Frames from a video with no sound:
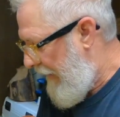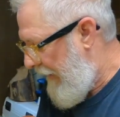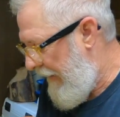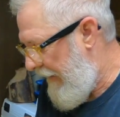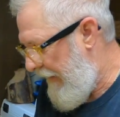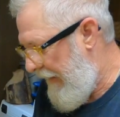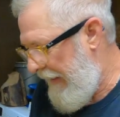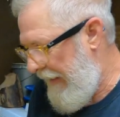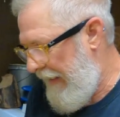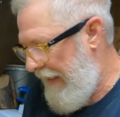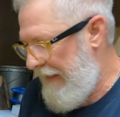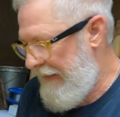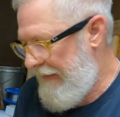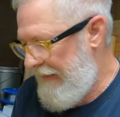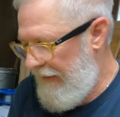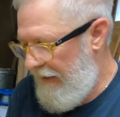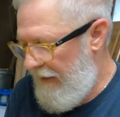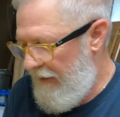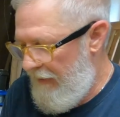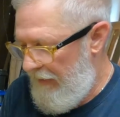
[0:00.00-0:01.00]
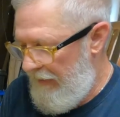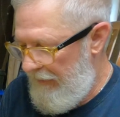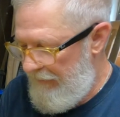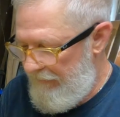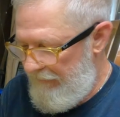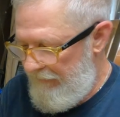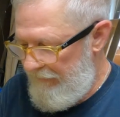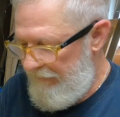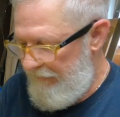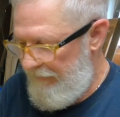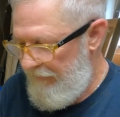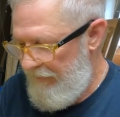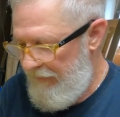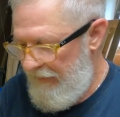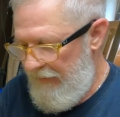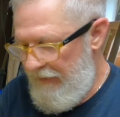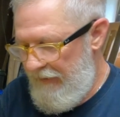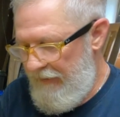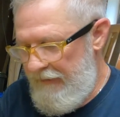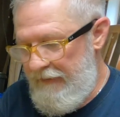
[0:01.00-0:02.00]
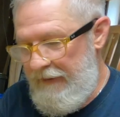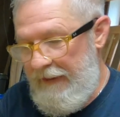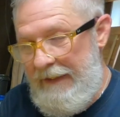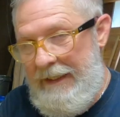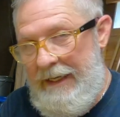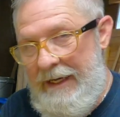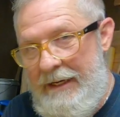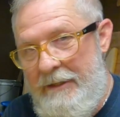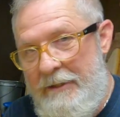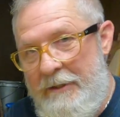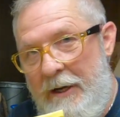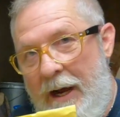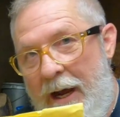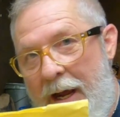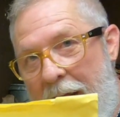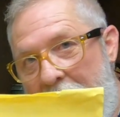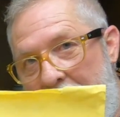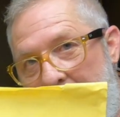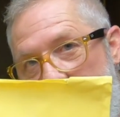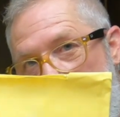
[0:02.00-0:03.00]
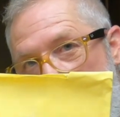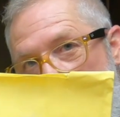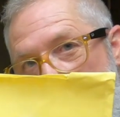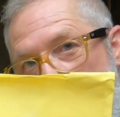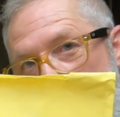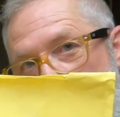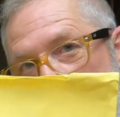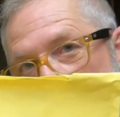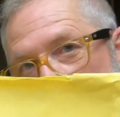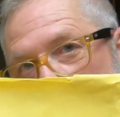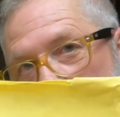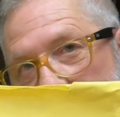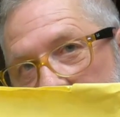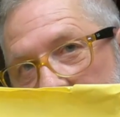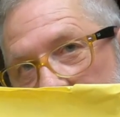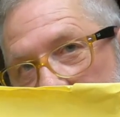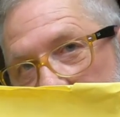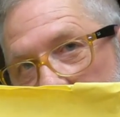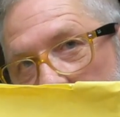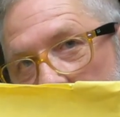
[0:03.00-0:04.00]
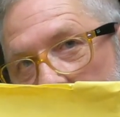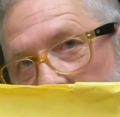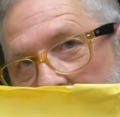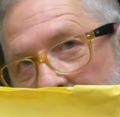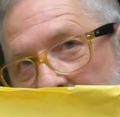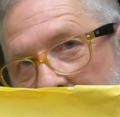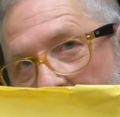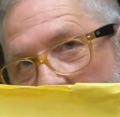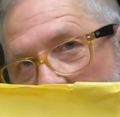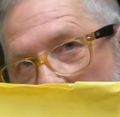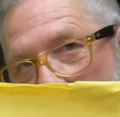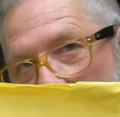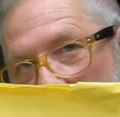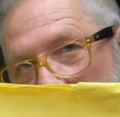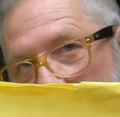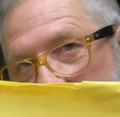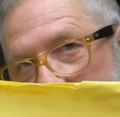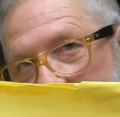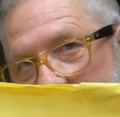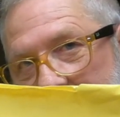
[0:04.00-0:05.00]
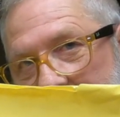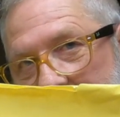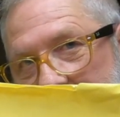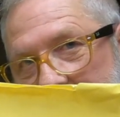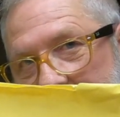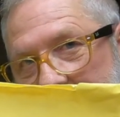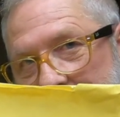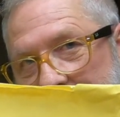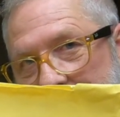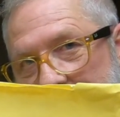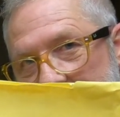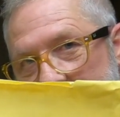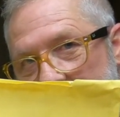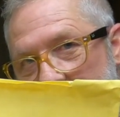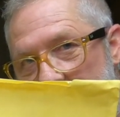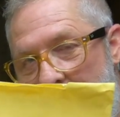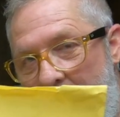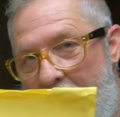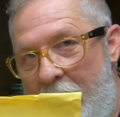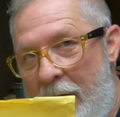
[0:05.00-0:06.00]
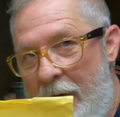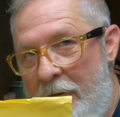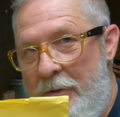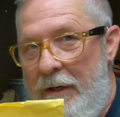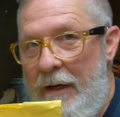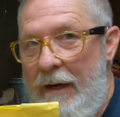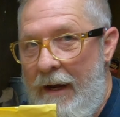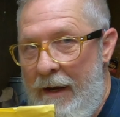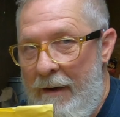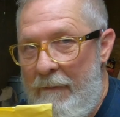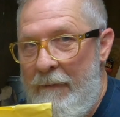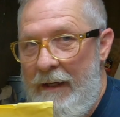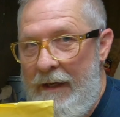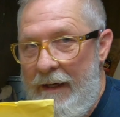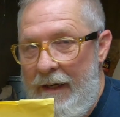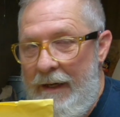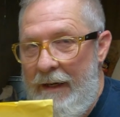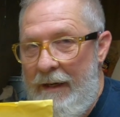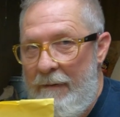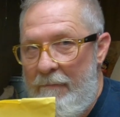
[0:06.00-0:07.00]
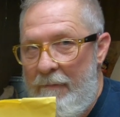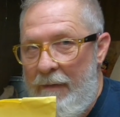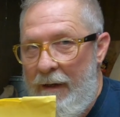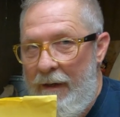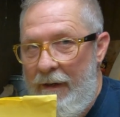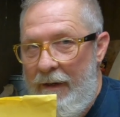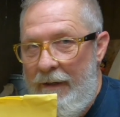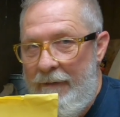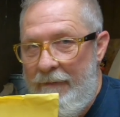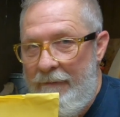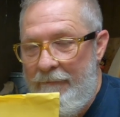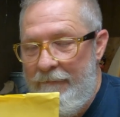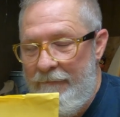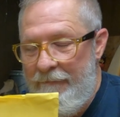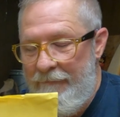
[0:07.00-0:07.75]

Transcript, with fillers: And then I saw it. It's a keychain from Frugal Farmer. Charles, you got me again, buddy.